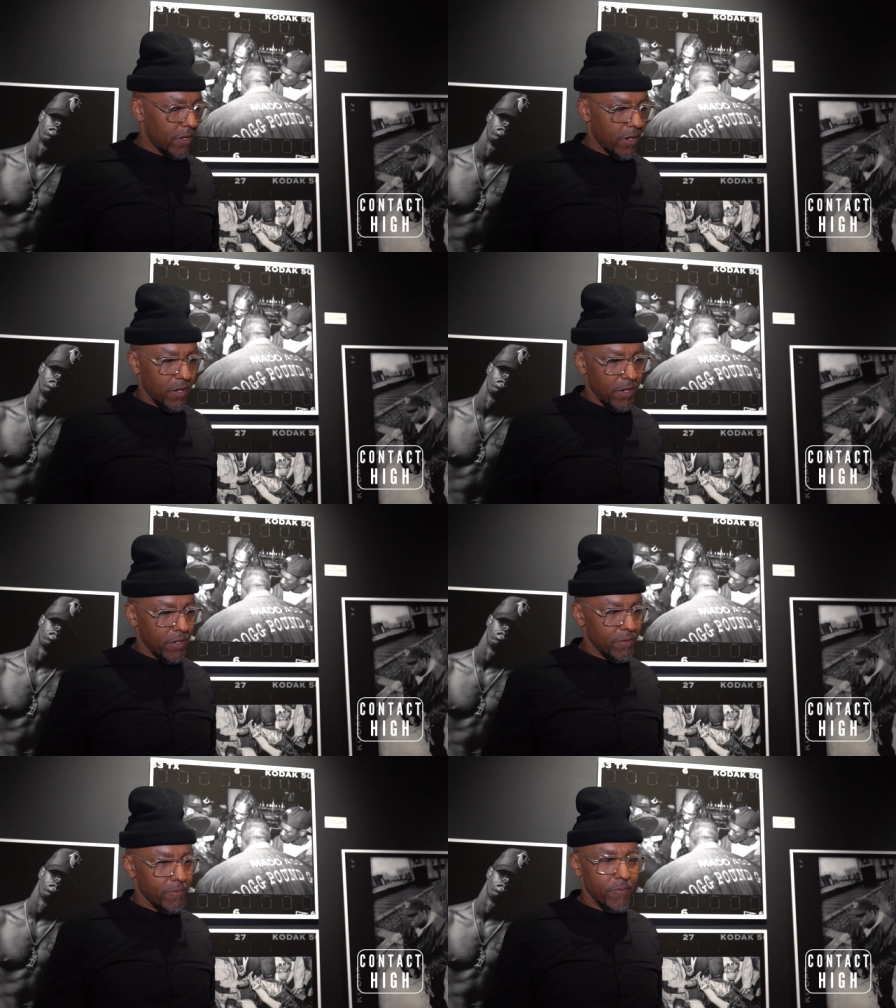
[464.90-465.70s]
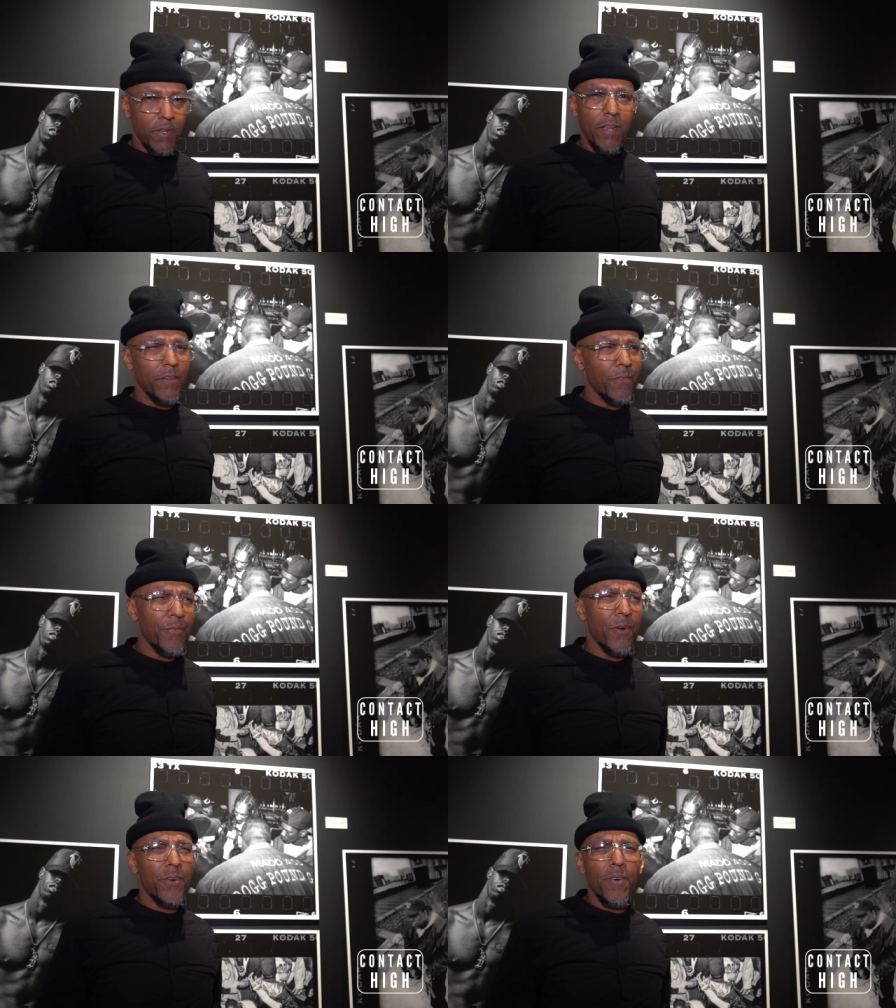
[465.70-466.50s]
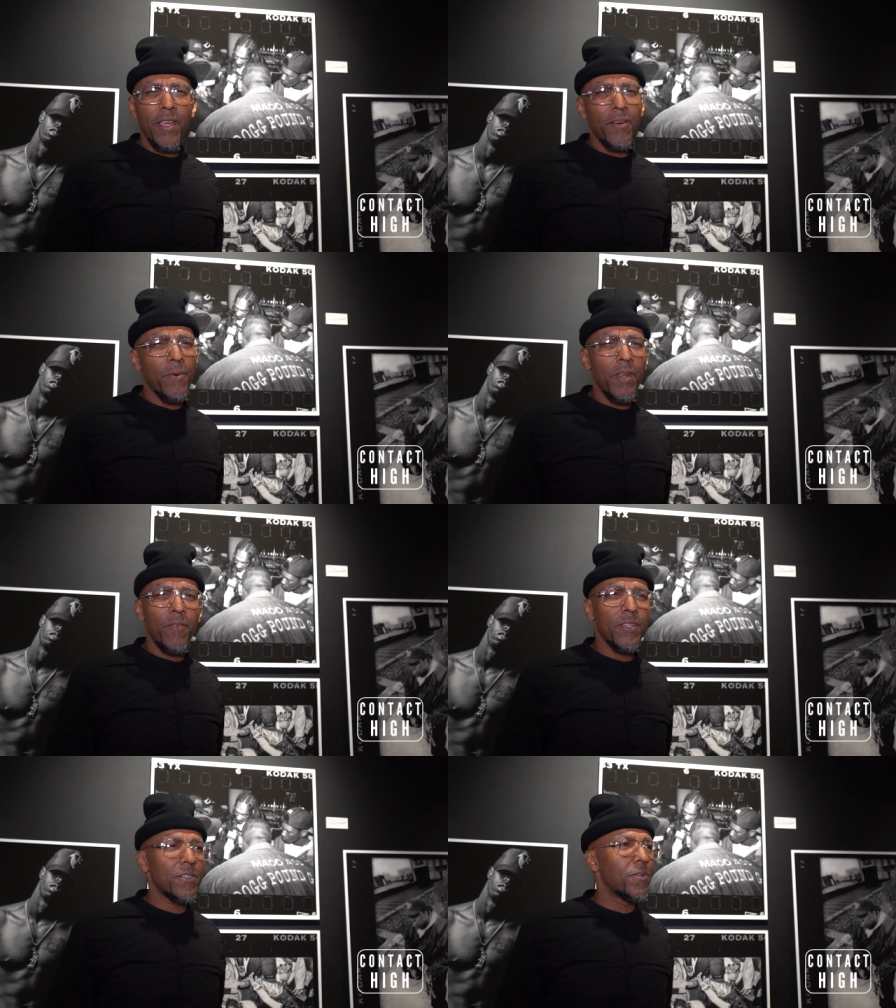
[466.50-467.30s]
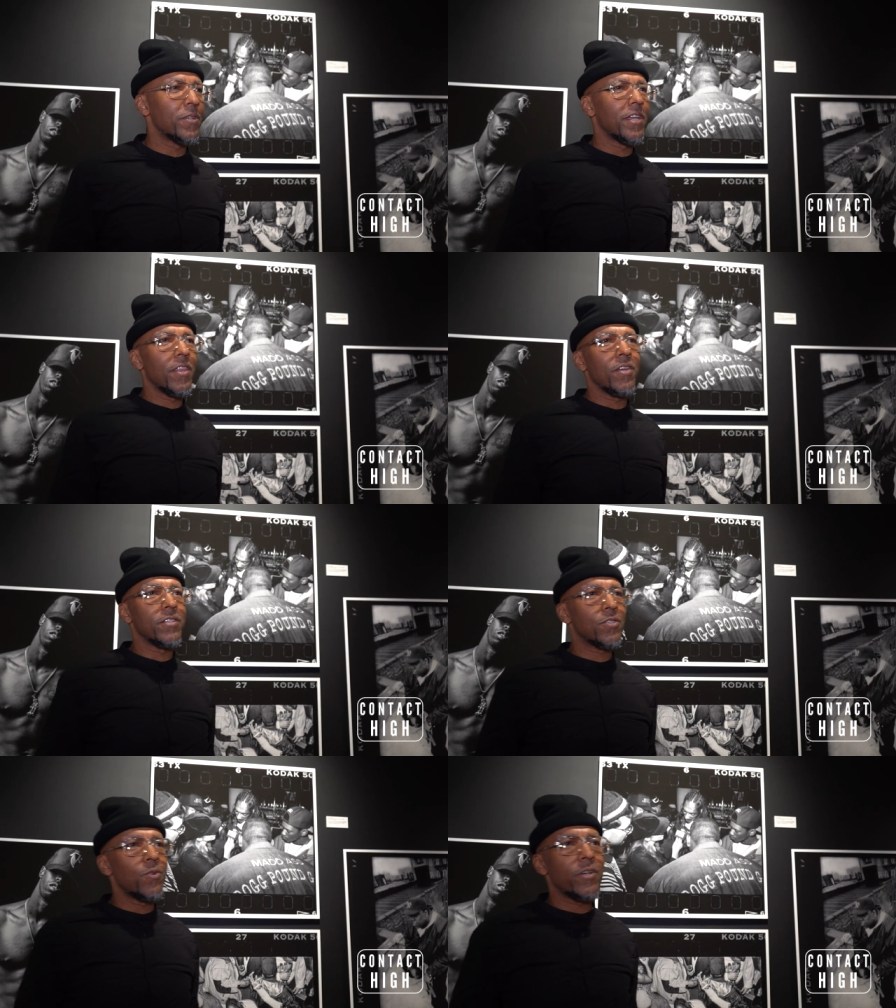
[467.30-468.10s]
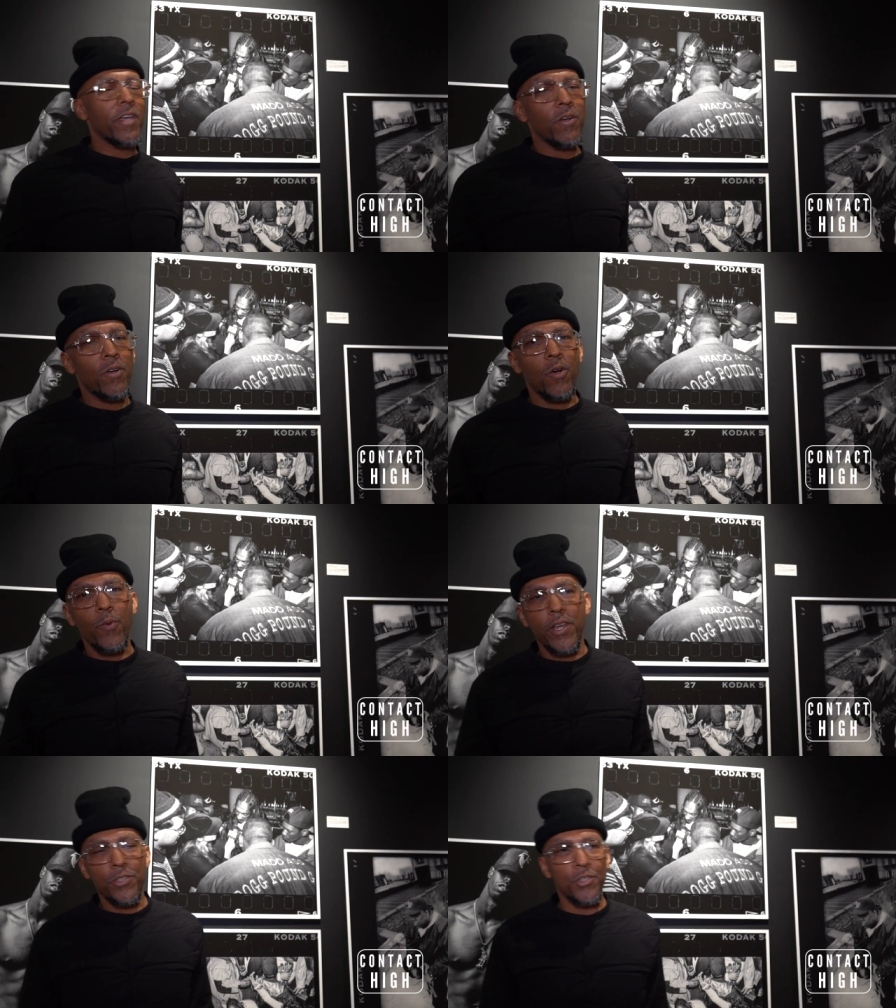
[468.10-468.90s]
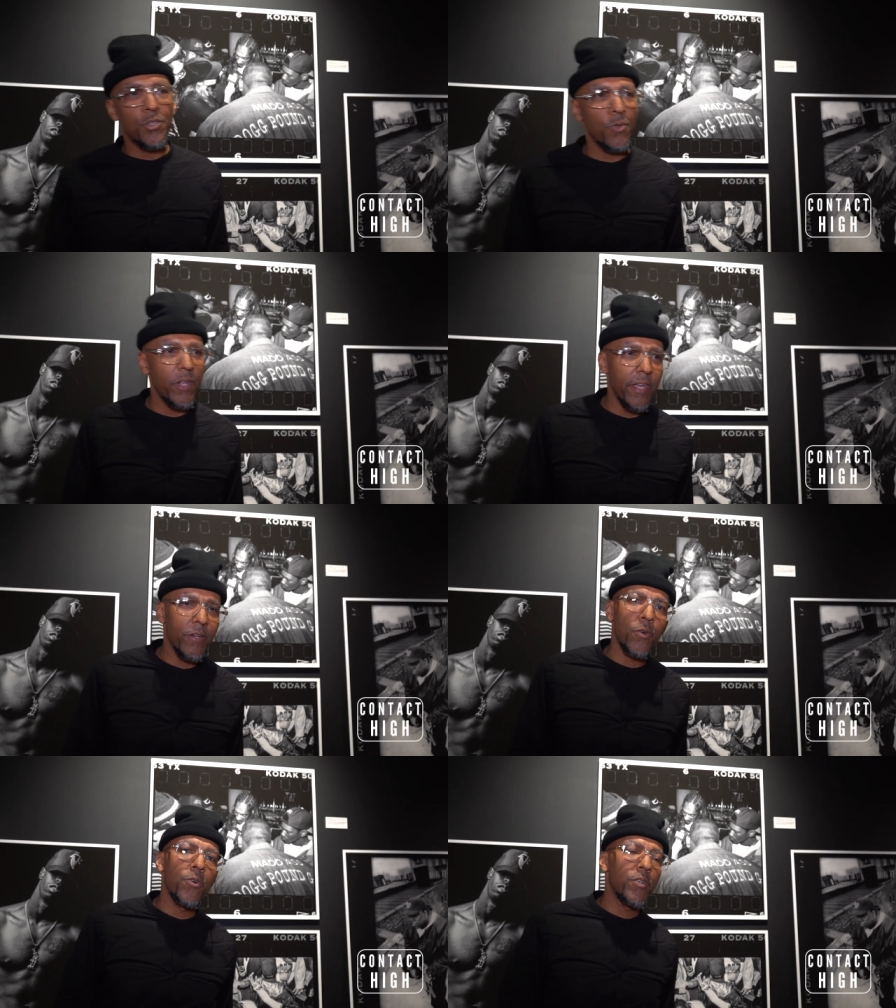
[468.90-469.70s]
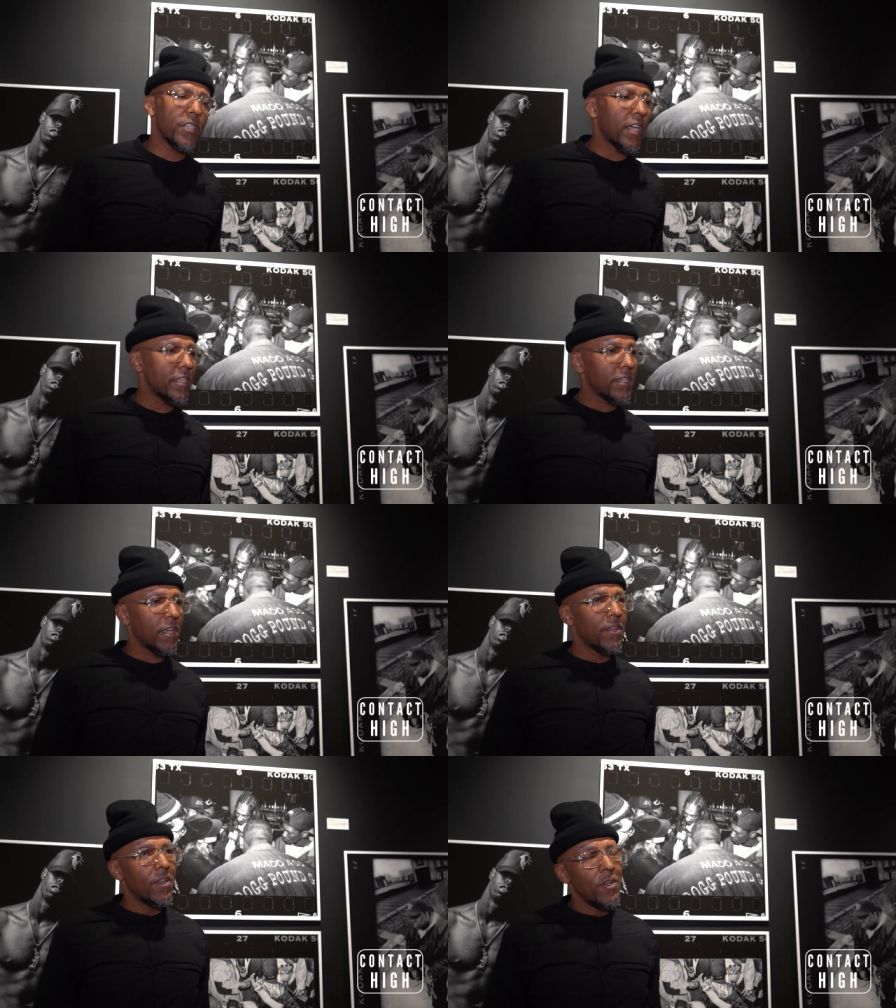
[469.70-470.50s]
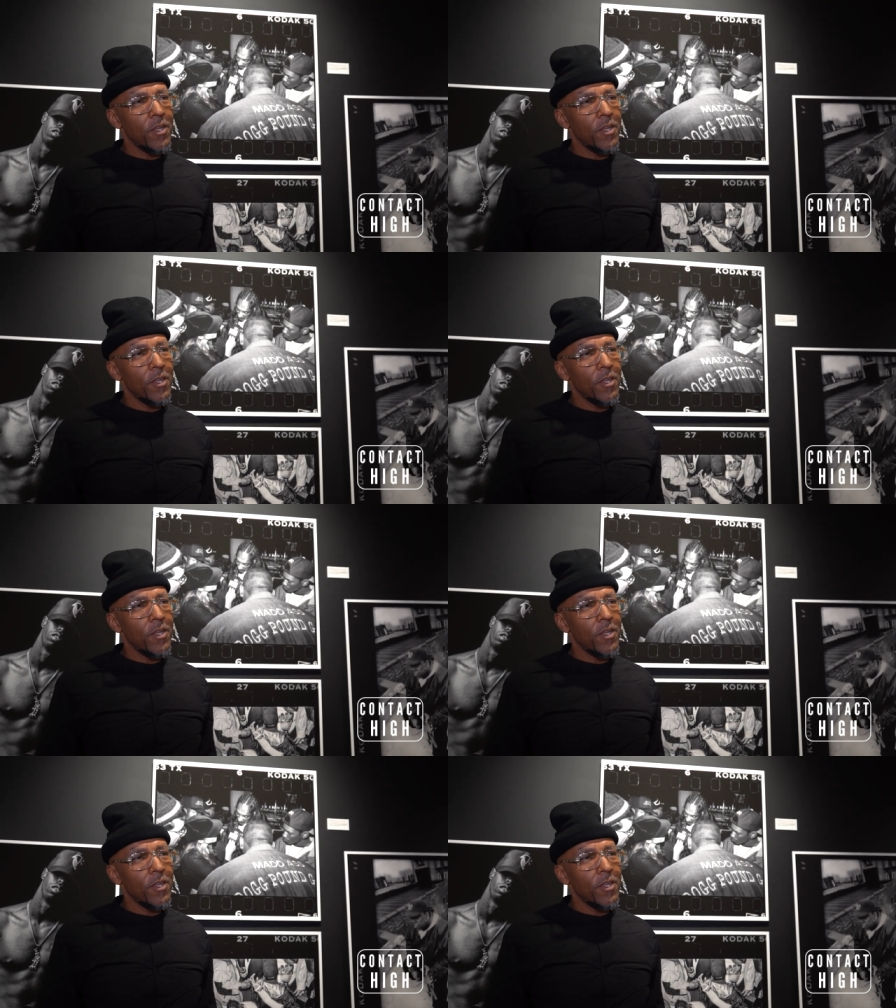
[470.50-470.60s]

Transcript: third grade or whatever, school together, a school called Waves to Shule in Uhuru Sasa.